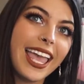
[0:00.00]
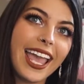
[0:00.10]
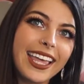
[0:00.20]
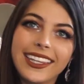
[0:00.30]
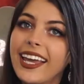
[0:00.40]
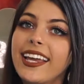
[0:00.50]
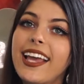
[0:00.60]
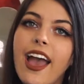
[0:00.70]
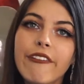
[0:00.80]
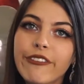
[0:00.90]
And like,
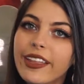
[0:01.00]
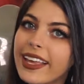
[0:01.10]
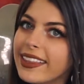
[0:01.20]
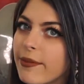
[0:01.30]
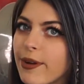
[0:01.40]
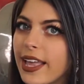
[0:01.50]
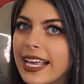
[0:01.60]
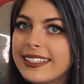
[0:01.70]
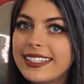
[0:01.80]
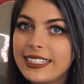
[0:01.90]
I feel like that probably
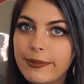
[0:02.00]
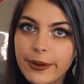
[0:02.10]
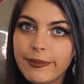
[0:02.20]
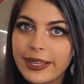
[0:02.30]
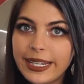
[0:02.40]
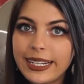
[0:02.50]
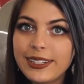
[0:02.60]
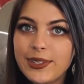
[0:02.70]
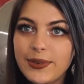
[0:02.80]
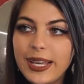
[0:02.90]
has a deeper meaning
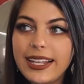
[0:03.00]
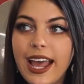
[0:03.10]
to it.